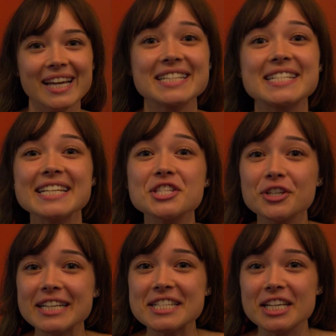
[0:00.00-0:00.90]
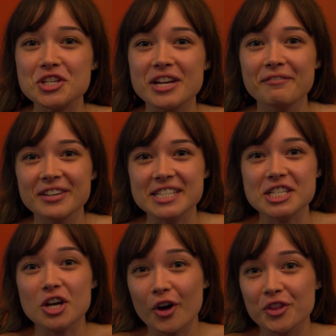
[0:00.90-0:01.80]
And since there is such an
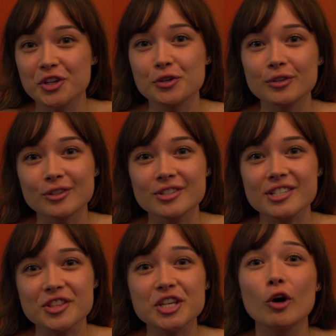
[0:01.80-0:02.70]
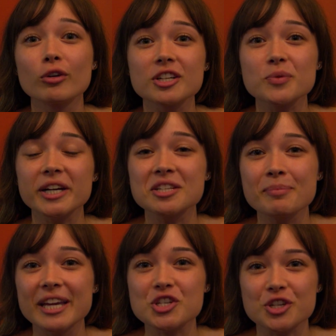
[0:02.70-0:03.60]
emphasis on the noodles, the owners wanted to
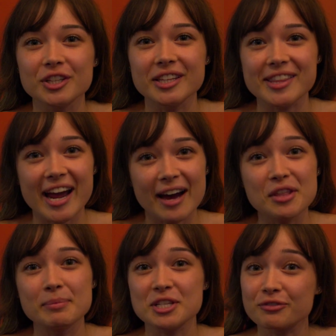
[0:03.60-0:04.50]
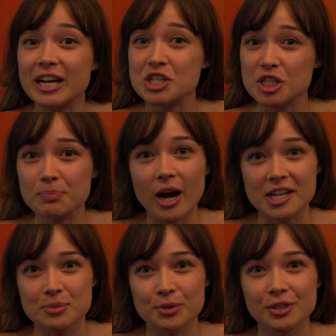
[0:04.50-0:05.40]
make sure that they have them as fresh as
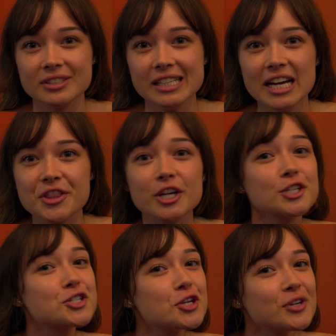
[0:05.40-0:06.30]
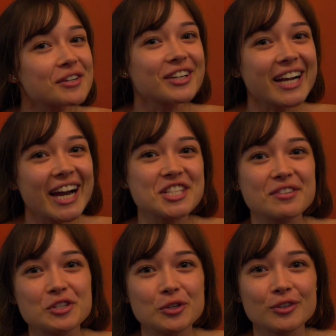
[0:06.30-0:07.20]
possible. There are two different kinds
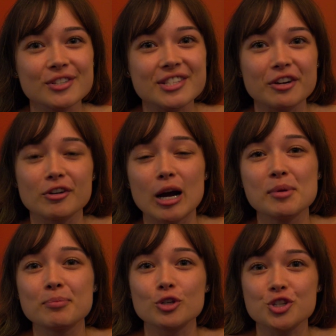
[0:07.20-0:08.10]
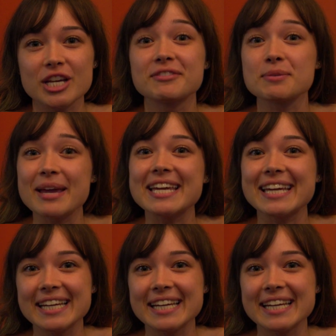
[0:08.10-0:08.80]
of noodles that Ramen Bowl chefs make